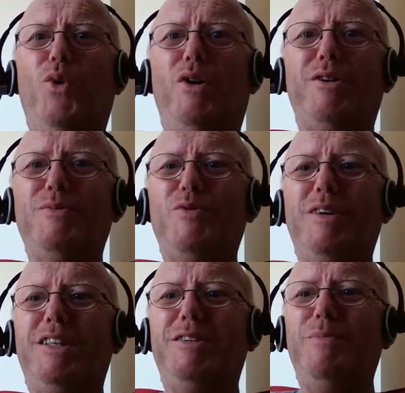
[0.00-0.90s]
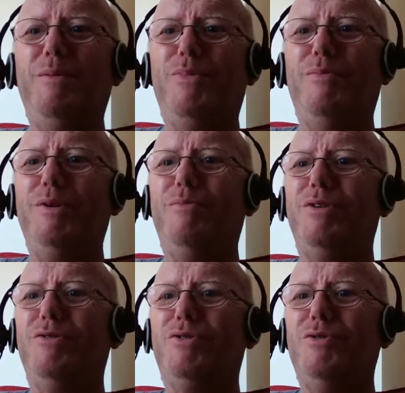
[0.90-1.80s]
welcome to Englishman, Bobby,
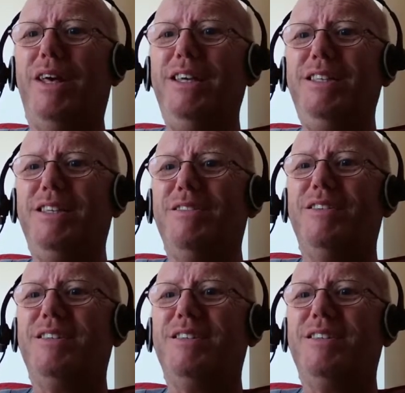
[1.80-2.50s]
but you're too late.